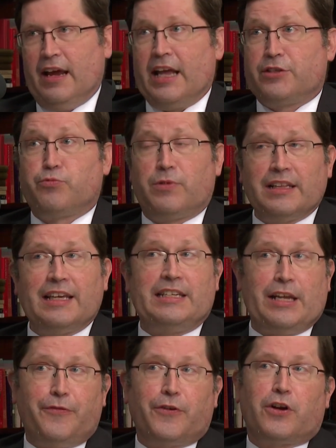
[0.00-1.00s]
It's really
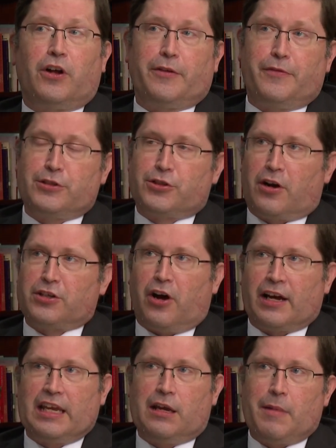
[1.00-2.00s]
difficult if you start
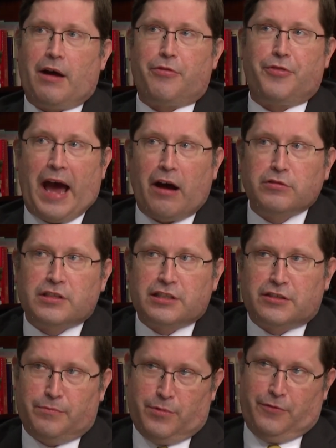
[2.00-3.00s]
talking about
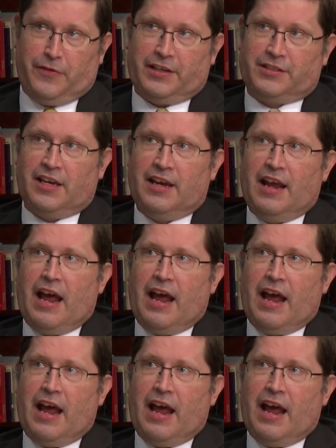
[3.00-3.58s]
thousands of movies